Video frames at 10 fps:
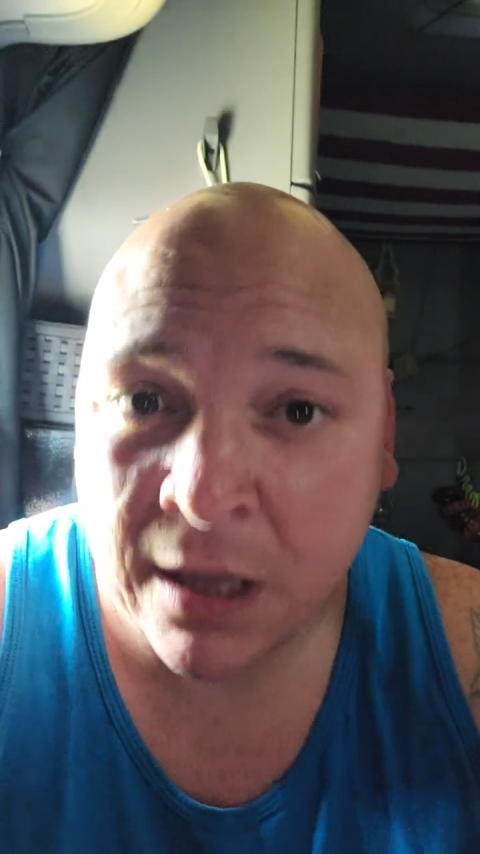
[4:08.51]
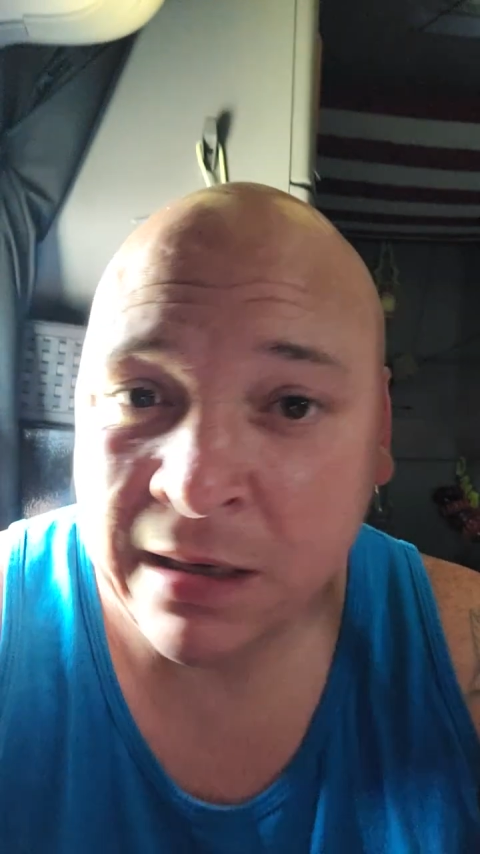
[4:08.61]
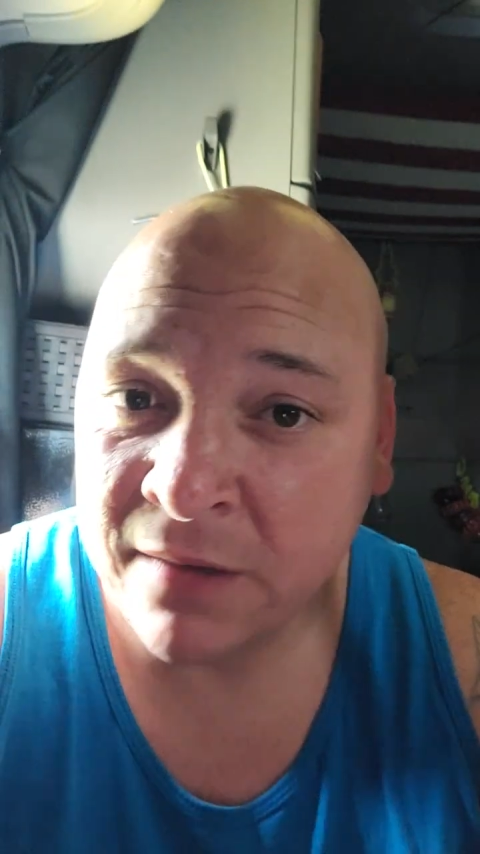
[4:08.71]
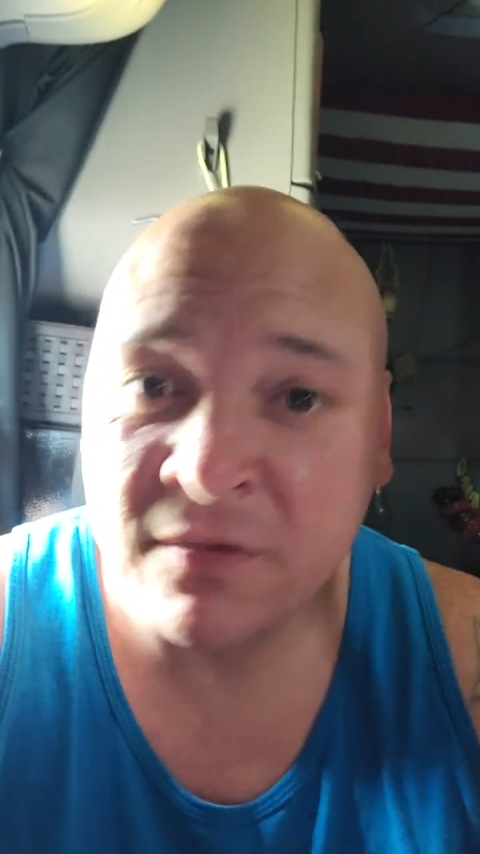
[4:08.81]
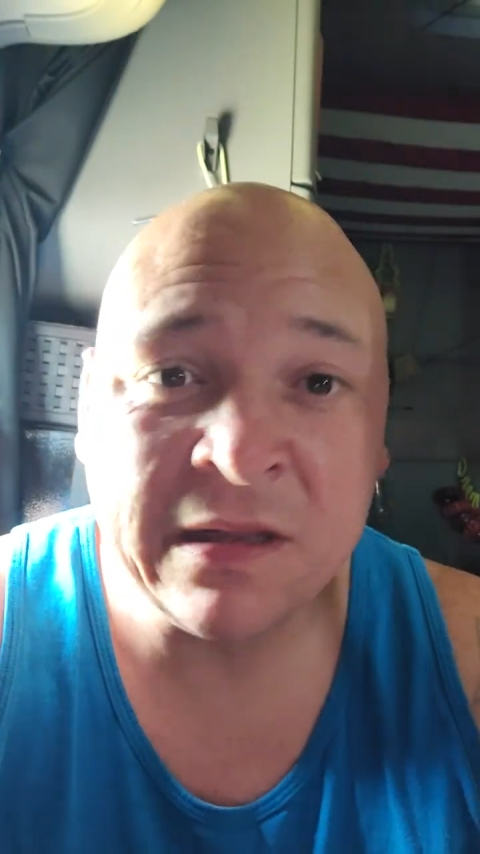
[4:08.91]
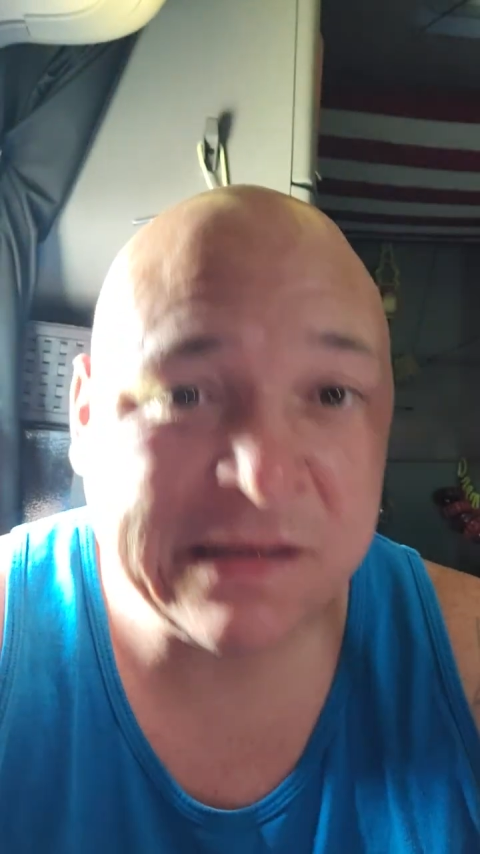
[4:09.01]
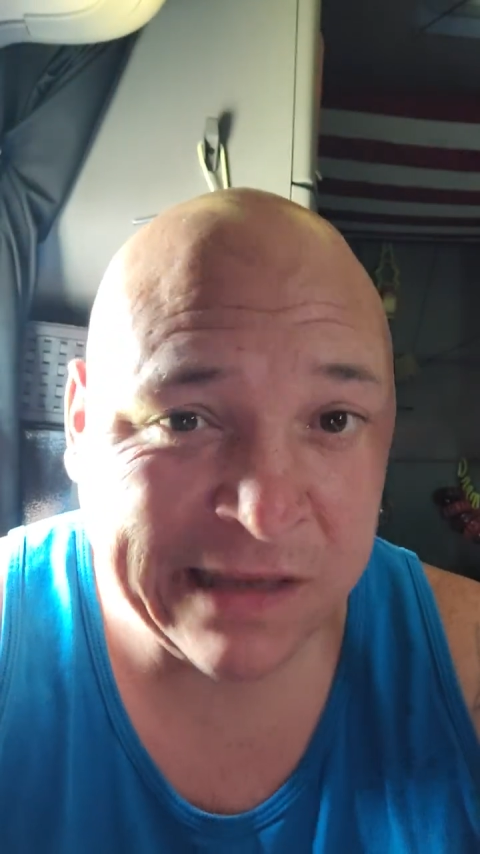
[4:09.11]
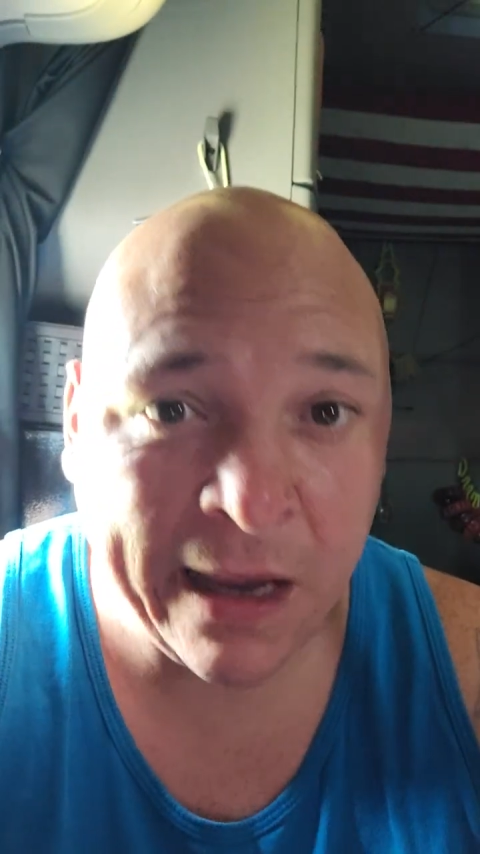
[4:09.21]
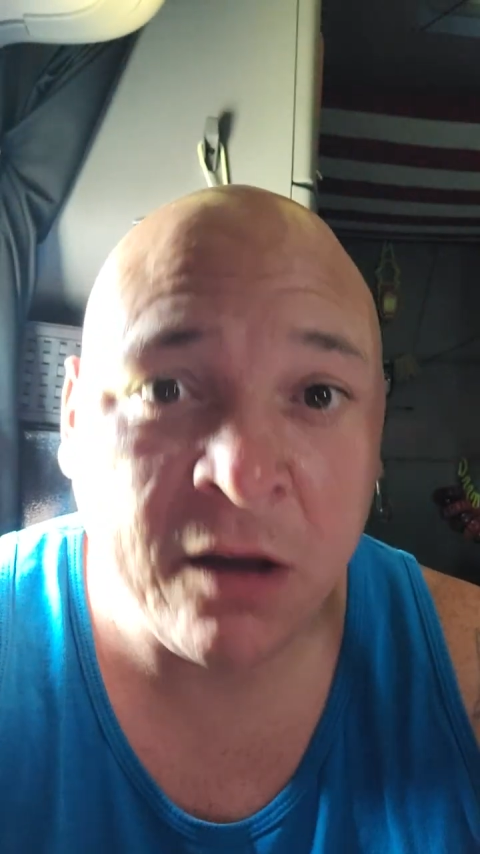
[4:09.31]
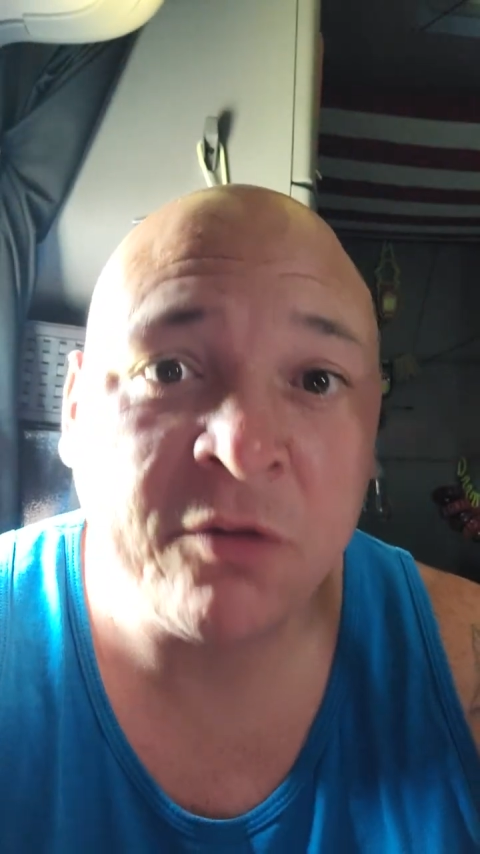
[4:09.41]
I live in the
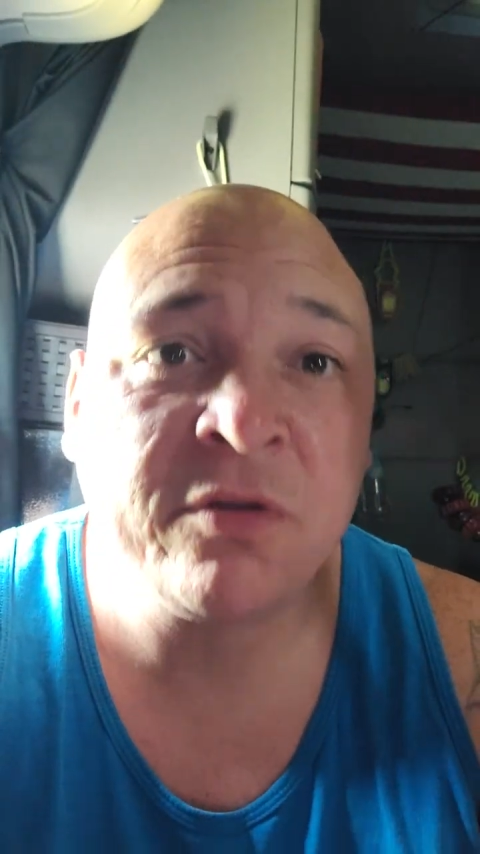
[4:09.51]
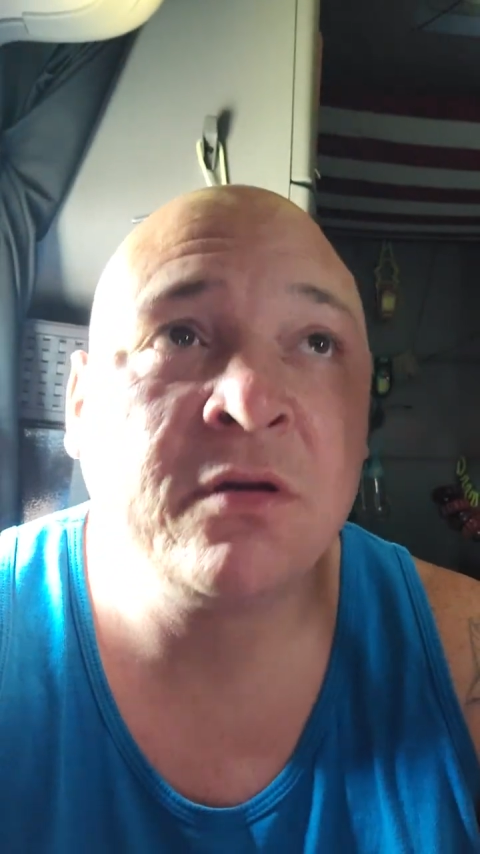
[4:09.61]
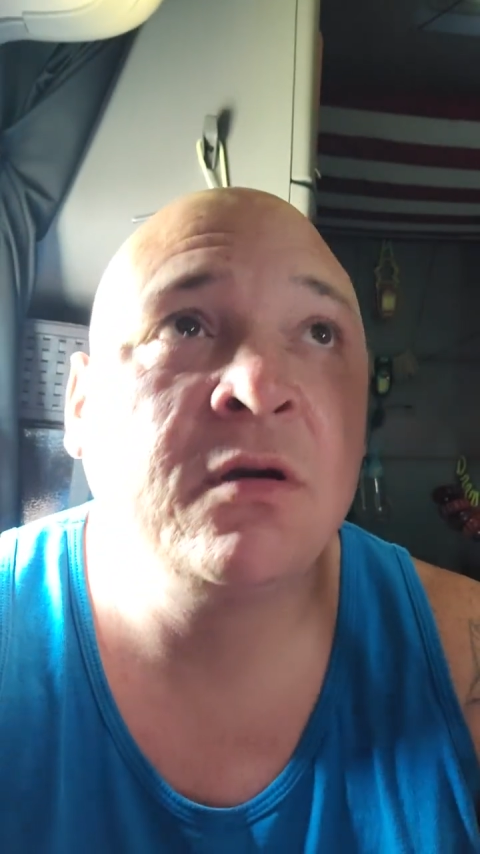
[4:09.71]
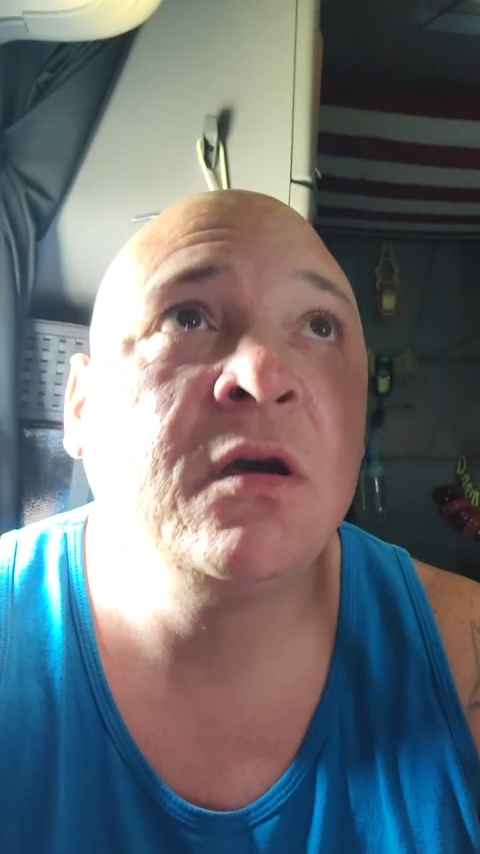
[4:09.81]
South.